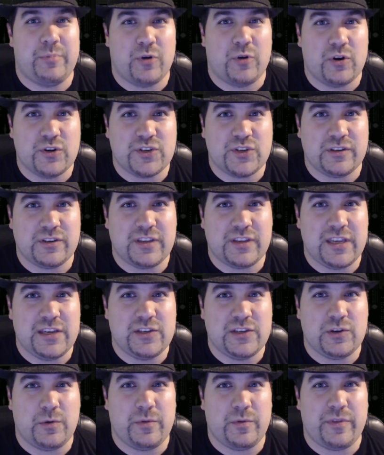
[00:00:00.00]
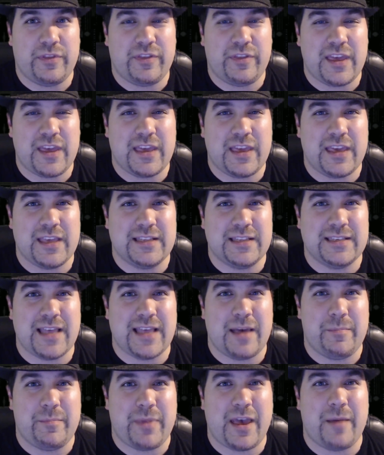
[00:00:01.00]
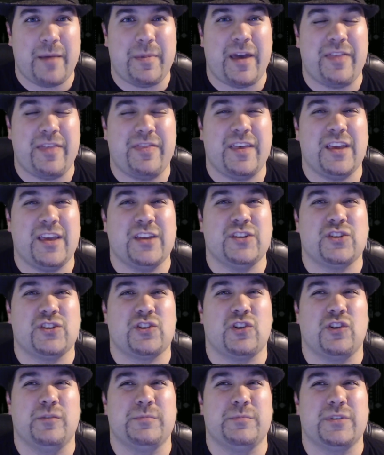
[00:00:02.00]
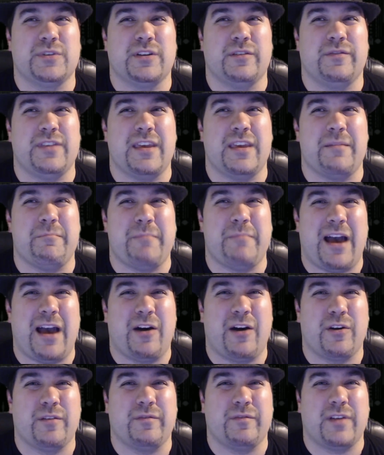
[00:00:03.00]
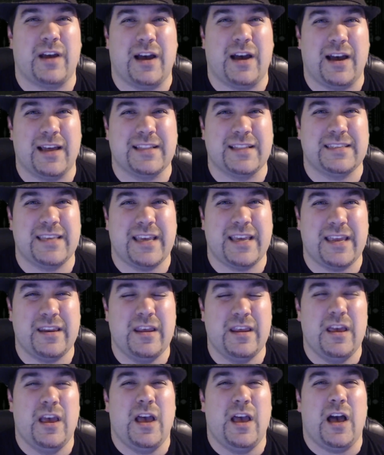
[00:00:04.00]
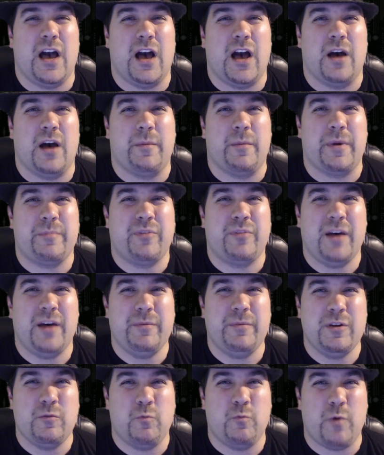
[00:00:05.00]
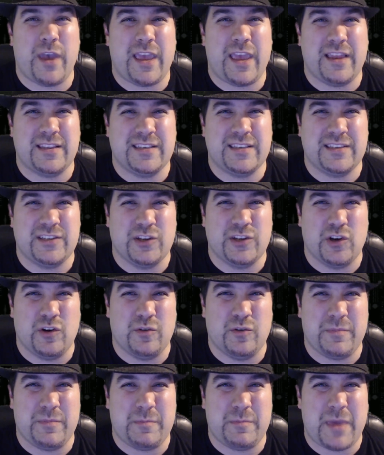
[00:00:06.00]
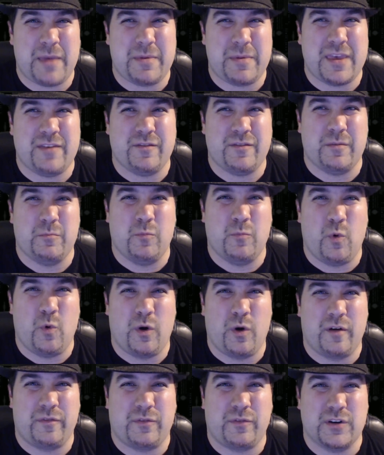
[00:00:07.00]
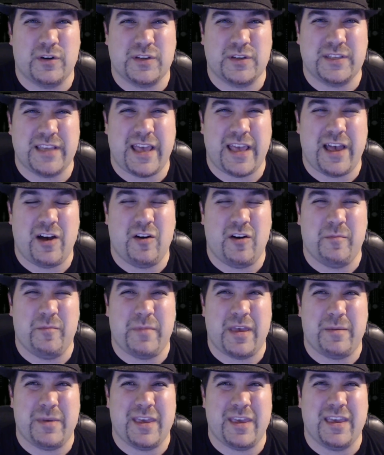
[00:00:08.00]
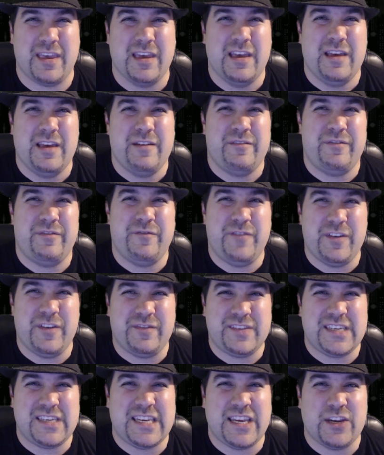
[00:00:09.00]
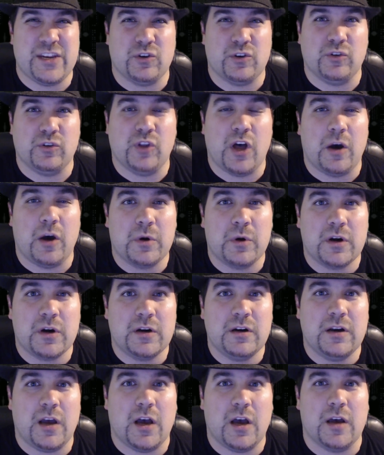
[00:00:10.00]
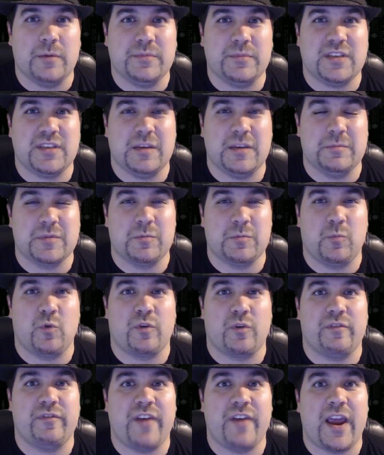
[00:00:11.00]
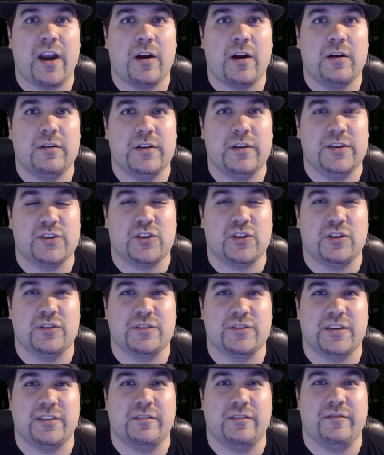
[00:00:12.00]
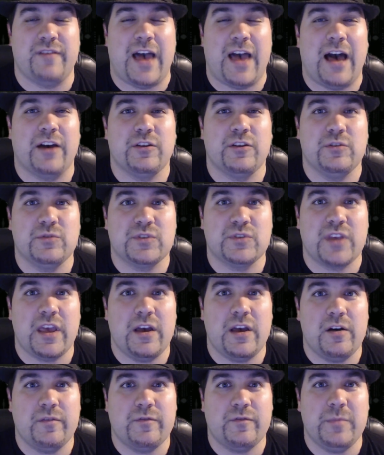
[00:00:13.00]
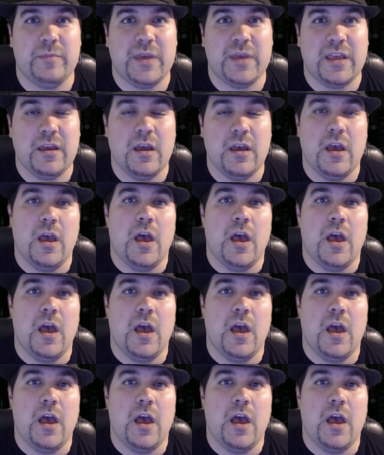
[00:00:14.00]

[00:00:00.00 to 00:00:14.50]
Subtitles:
personally don't think it's that bad, but I think in terms of the amount of content, I'd probably wait still maybe even more for a sale, maybe 15 or lower, seems more fair in terms of the value scale for me.